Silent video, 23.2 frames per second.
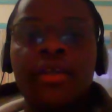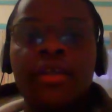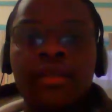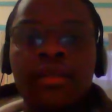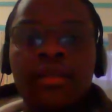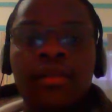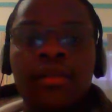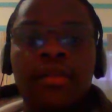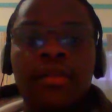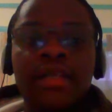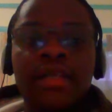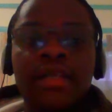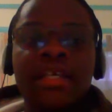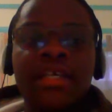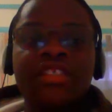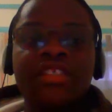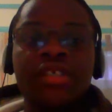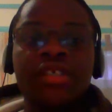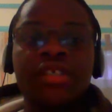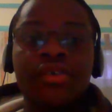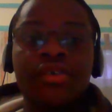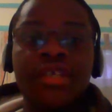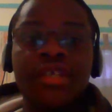that can generate
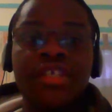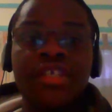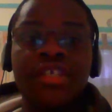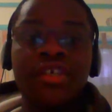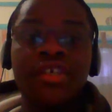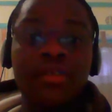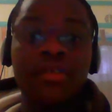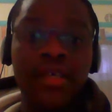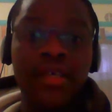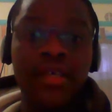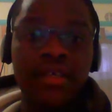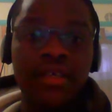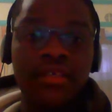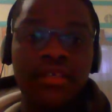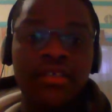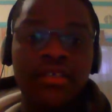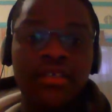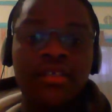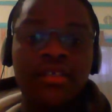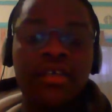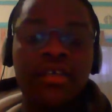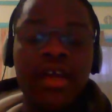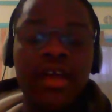new text,
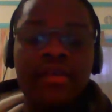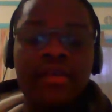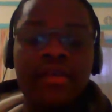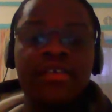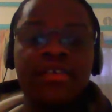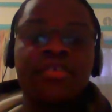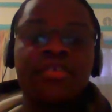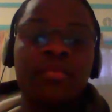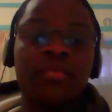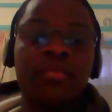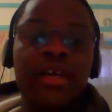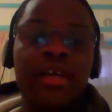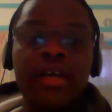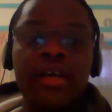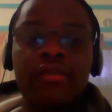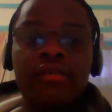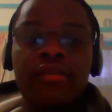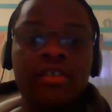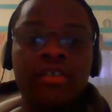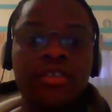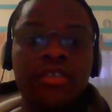character by character.